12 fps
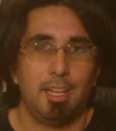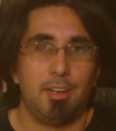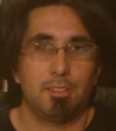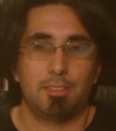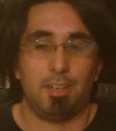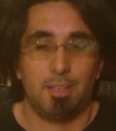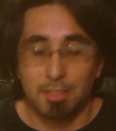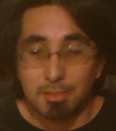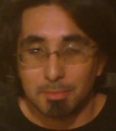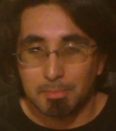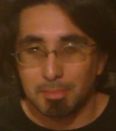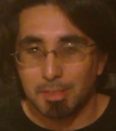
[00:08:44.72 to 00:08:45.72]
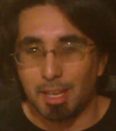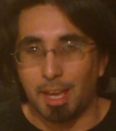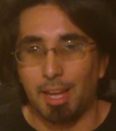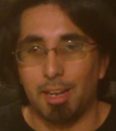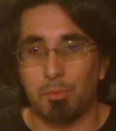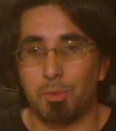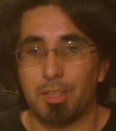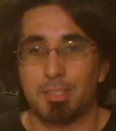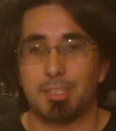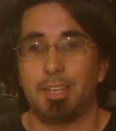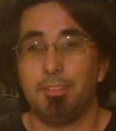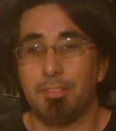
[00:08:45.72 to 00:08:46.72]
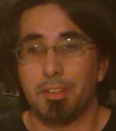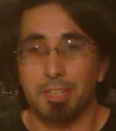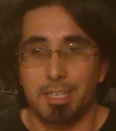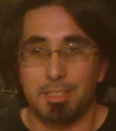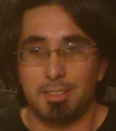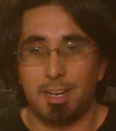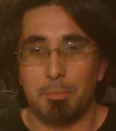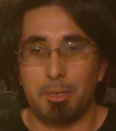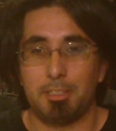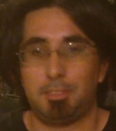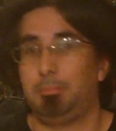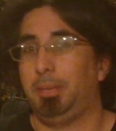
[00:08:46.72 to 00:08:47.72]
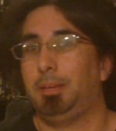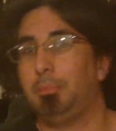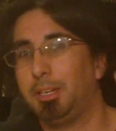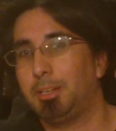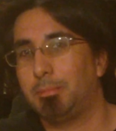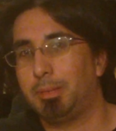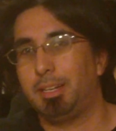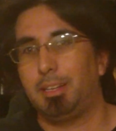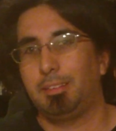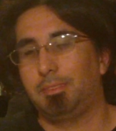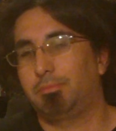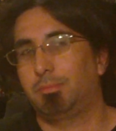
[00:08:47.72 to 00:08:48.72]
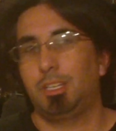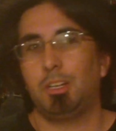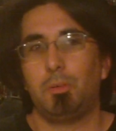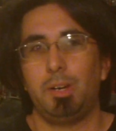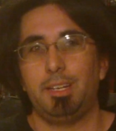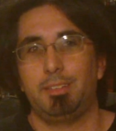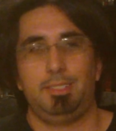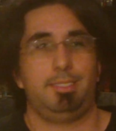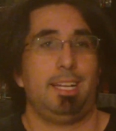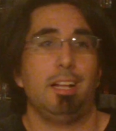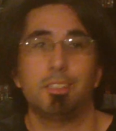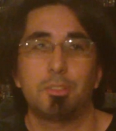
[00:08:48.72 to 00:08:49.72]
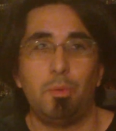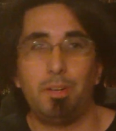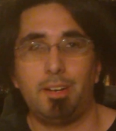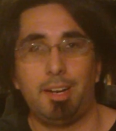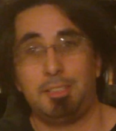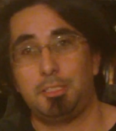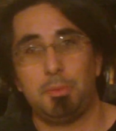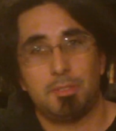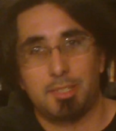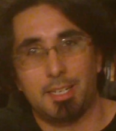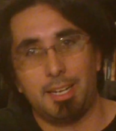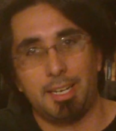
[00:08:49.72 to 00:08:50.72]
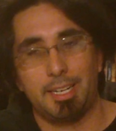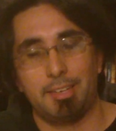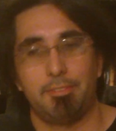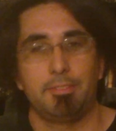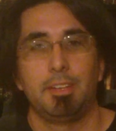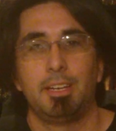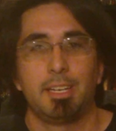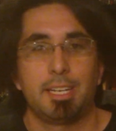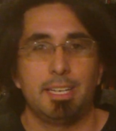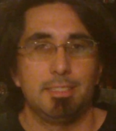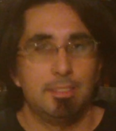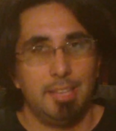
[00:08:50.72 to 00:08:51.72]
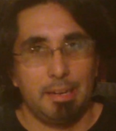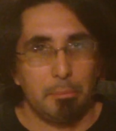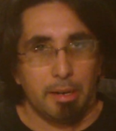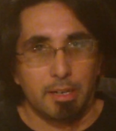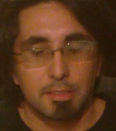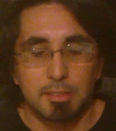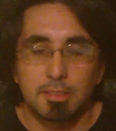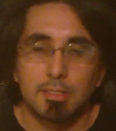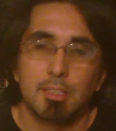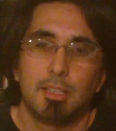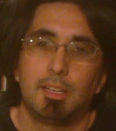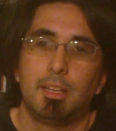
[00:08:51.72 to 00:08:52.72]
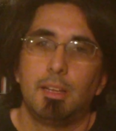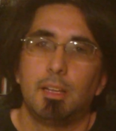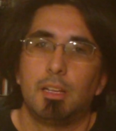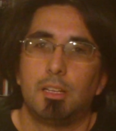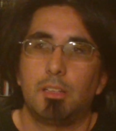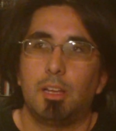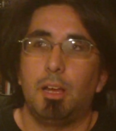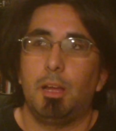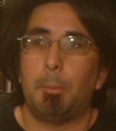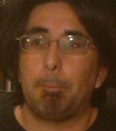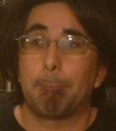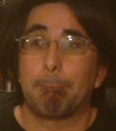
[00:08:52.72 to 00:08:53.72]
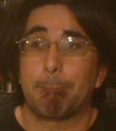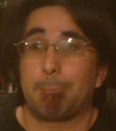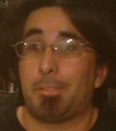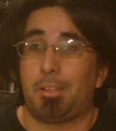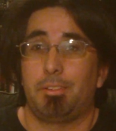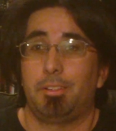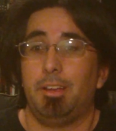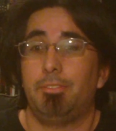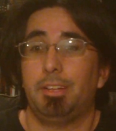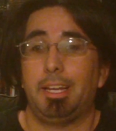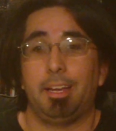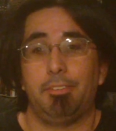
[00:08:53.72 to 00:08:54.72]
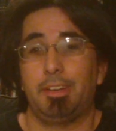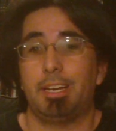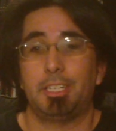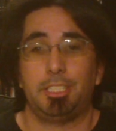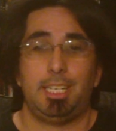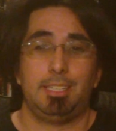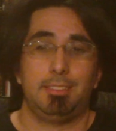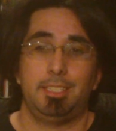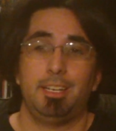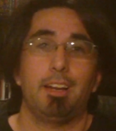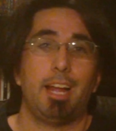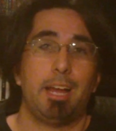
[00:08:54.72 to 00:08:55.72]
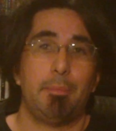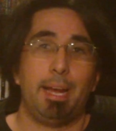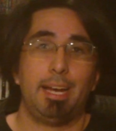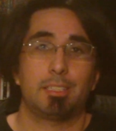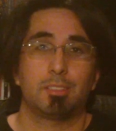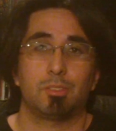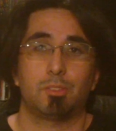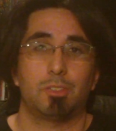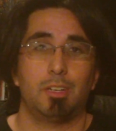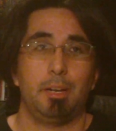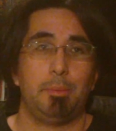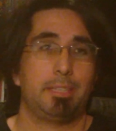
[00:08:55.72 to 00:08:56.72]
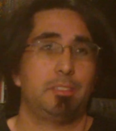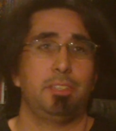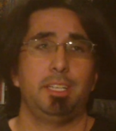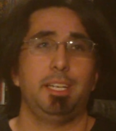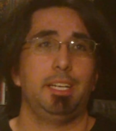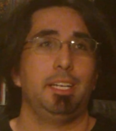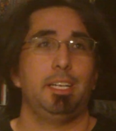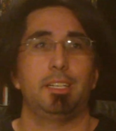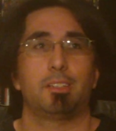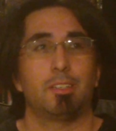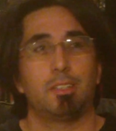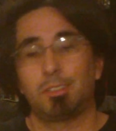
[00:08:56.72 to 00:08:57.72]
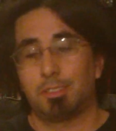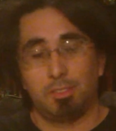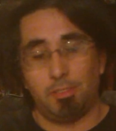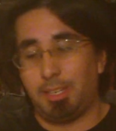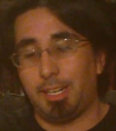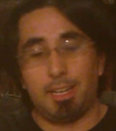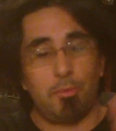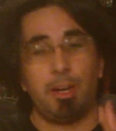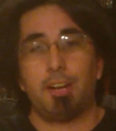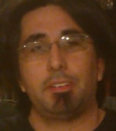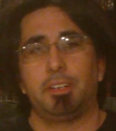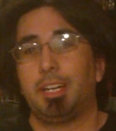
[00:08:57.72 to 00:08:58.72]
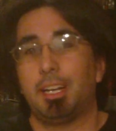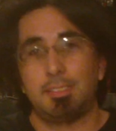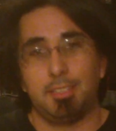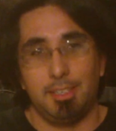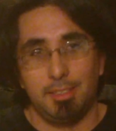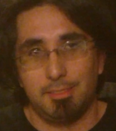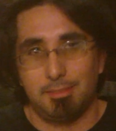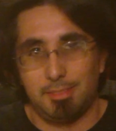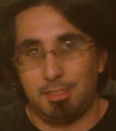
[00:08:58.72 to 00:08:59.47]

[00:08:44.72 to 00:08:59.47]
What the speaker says: That was awesome. And will this give little kids nightmares? Maybe, but you know what? It's Alice in Wonderland. It's supposed to kind of give kids nightmares. Definitely, if you get a chance, see it in IMAX or IMAX 3D or 3D, whatever. You got to see it.